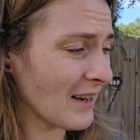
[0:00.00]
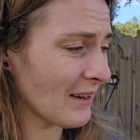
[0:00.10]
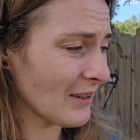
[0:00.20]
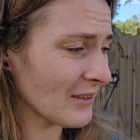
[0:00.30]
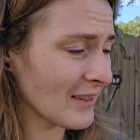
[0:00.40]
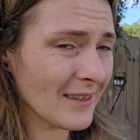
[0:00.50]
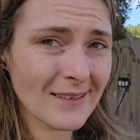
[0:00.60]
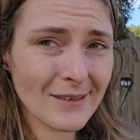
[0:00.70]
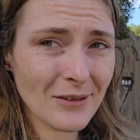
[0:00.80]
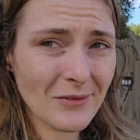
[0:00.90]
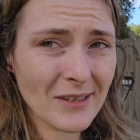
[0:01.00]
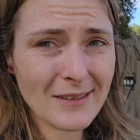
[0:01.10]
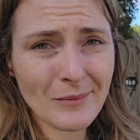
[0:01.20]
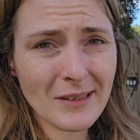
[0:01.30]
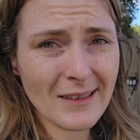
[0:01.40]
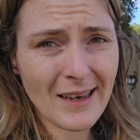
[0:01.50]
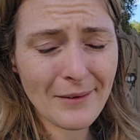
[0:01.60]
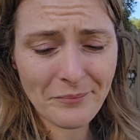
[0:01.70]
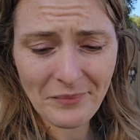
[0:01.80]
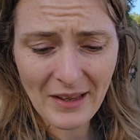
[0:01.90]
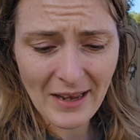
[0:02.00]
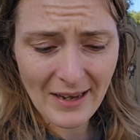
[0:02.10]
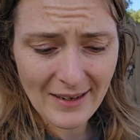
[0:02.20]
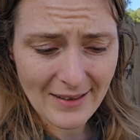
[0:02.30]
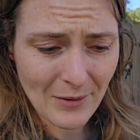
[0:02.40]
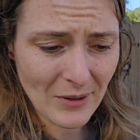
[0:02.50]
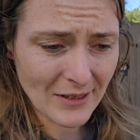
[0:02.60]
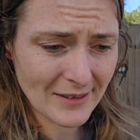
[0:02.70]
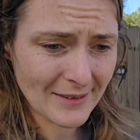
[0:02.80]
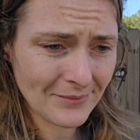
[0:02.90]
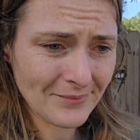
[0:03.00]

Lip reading: error thing until we find something that works.